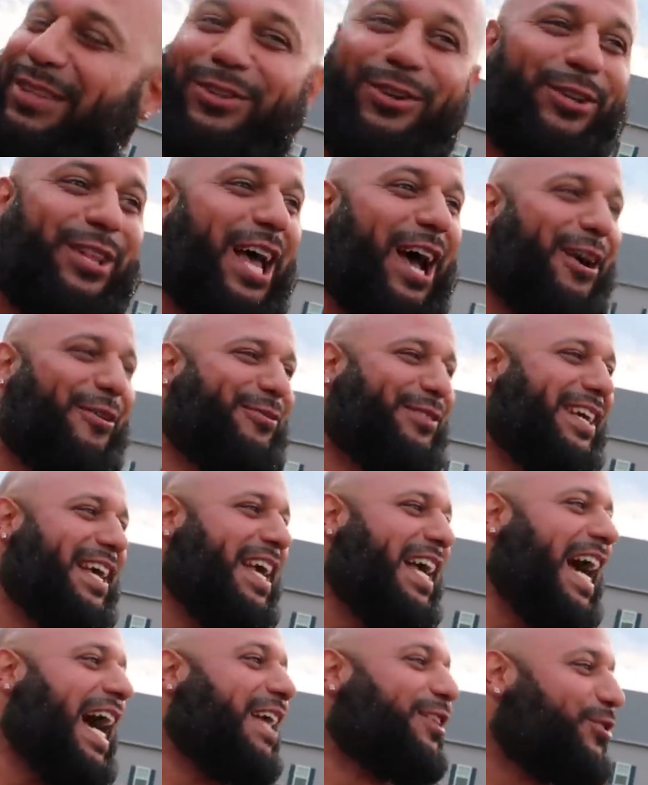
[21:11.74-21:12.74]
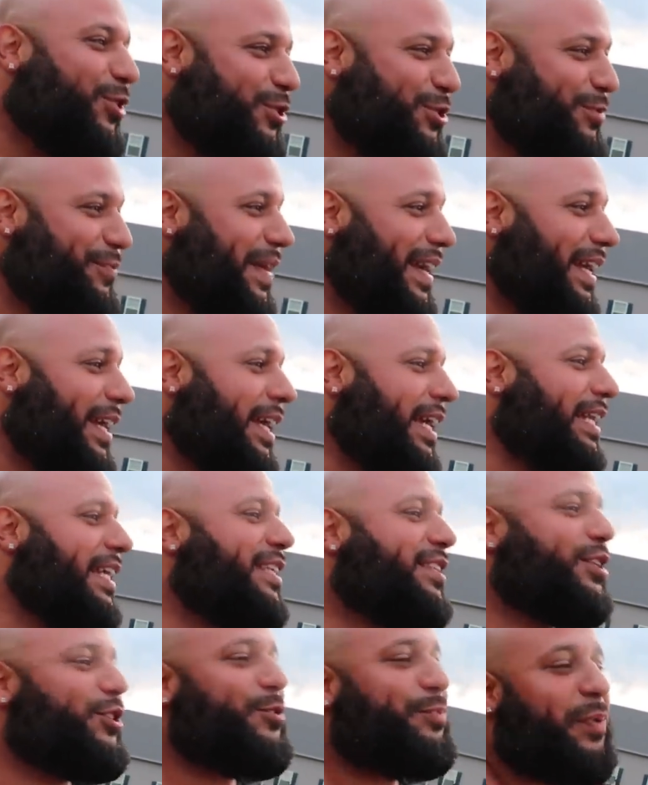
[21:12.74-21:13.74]
I thought I, was, I thought you meant.
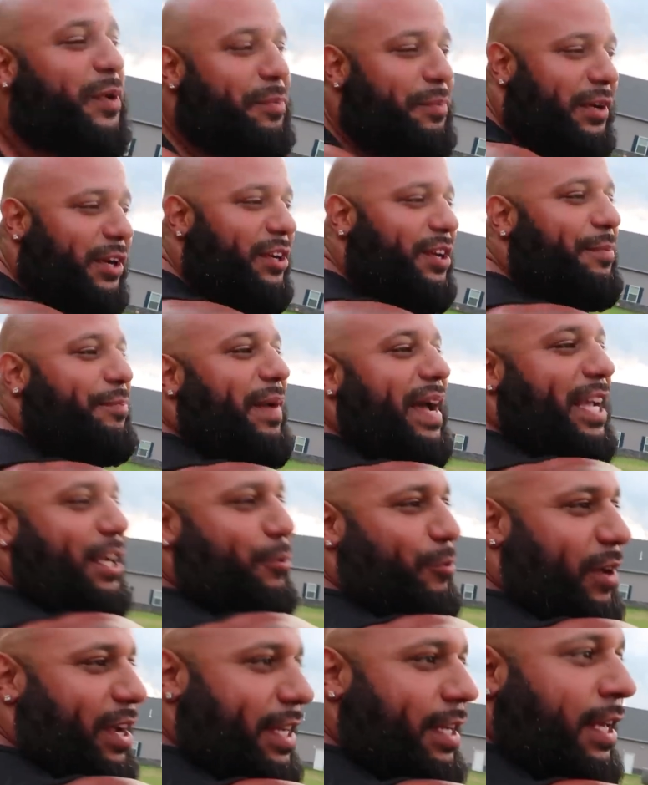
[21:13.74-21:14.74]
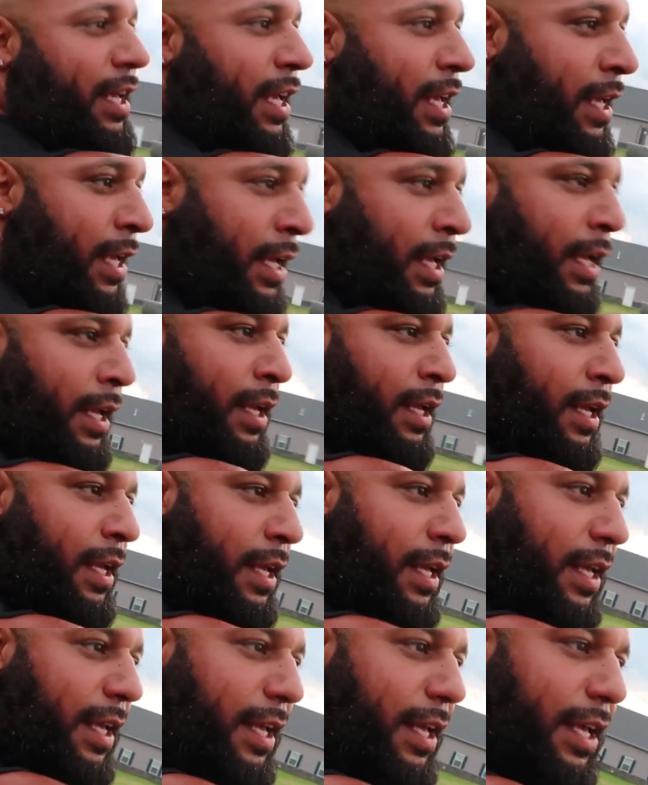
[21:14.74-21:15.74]
Listen, you put me on the bike run. How many times did I
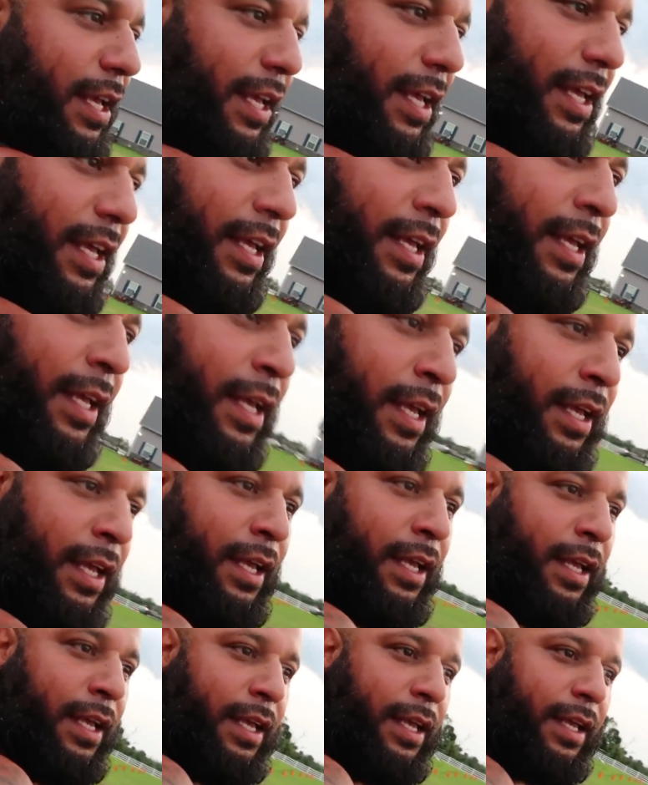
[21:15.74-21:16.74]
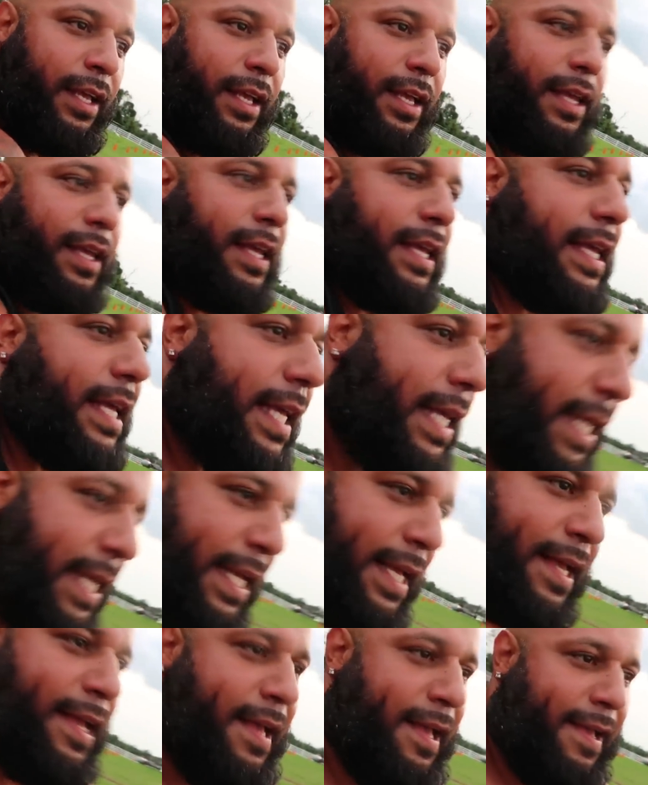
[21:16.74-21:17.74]
say you hop off the bike, grab the kid, get back on the
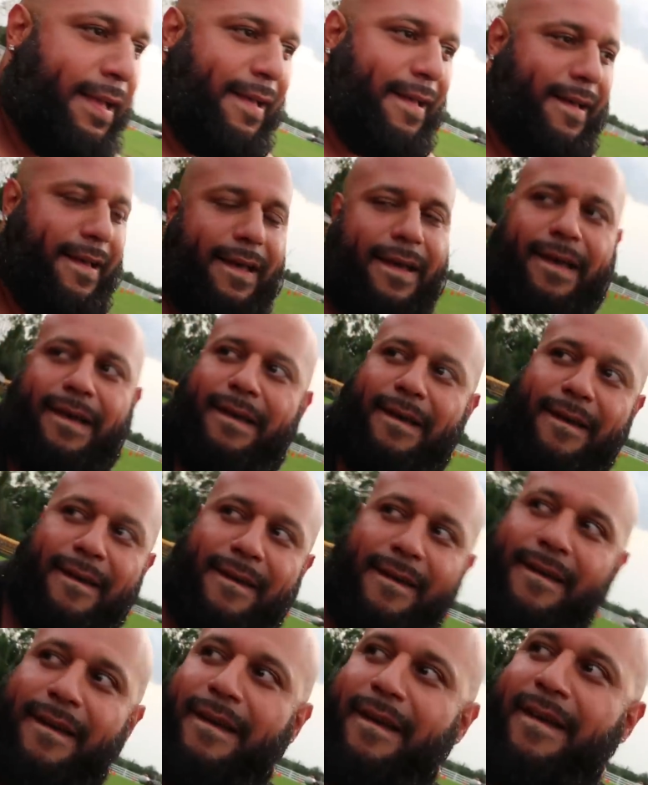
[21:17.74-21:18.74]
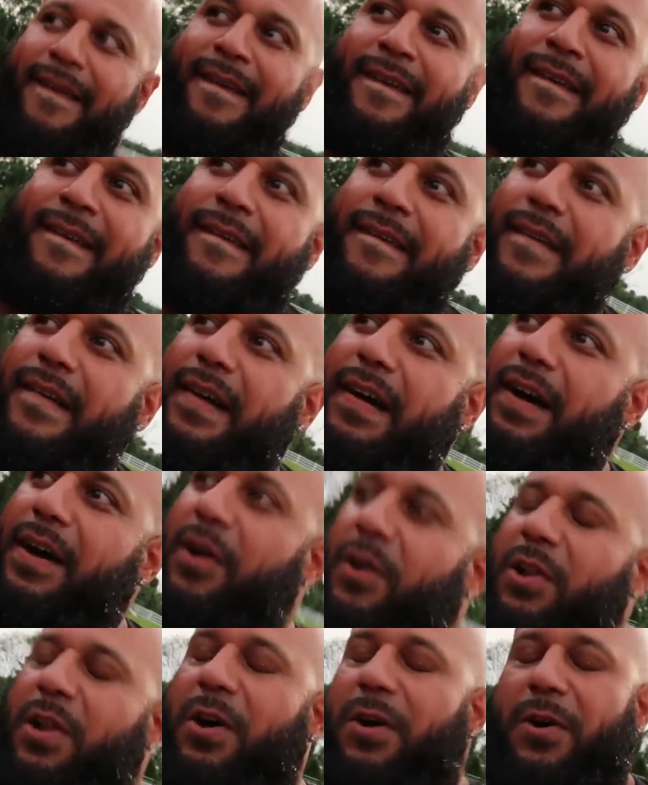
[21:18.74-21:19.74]
bike, and go to the Smile More store?
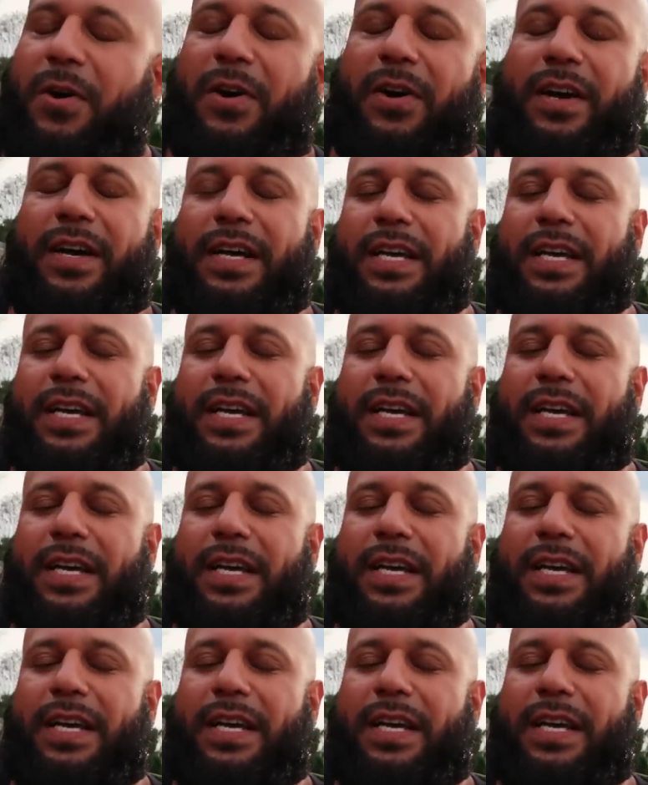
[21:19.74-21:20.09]
Oh, no.